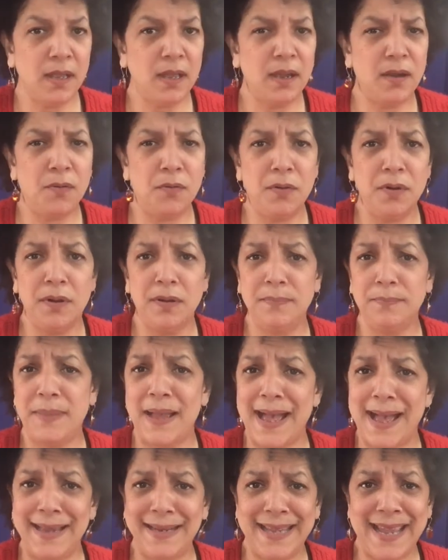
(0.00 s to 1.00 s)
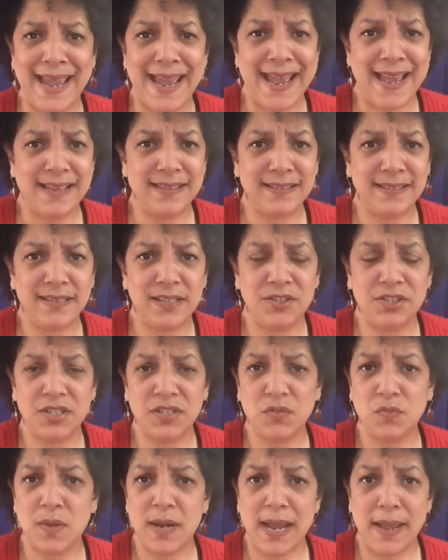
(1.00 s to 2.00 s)
or podcasts such
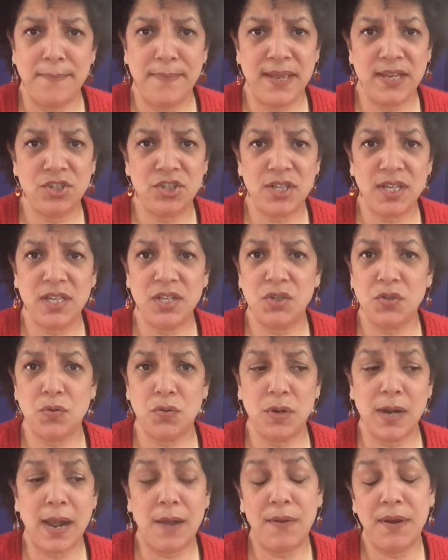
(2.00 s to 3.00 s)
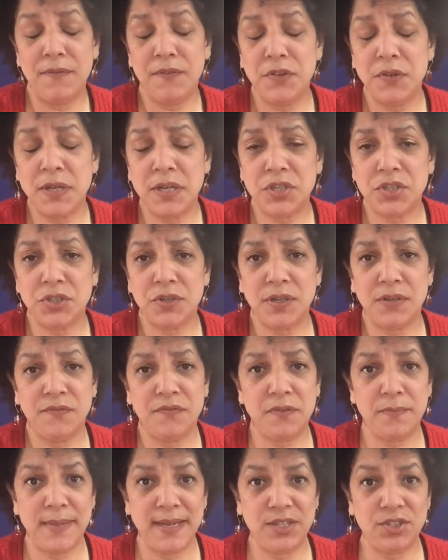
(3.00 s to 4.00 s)
as what I mentioned, or however you get your
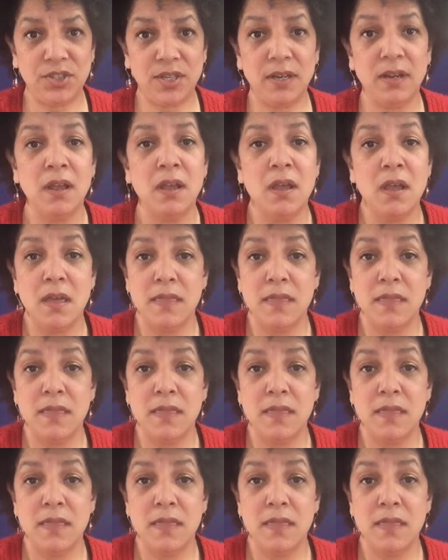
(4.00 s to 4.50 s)
information.